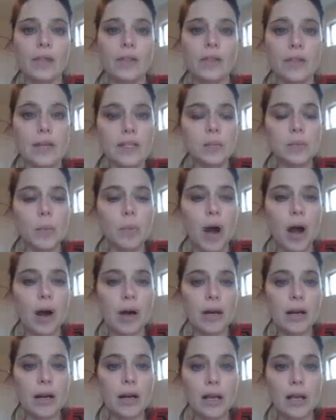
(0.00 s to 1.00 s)
This
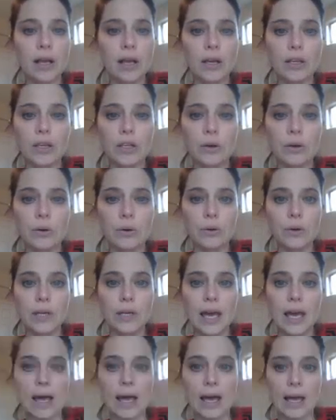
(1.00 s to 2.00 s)
part you
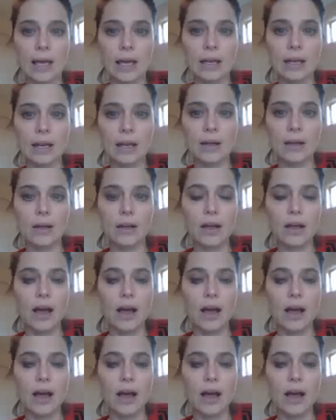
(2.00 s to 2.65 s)
can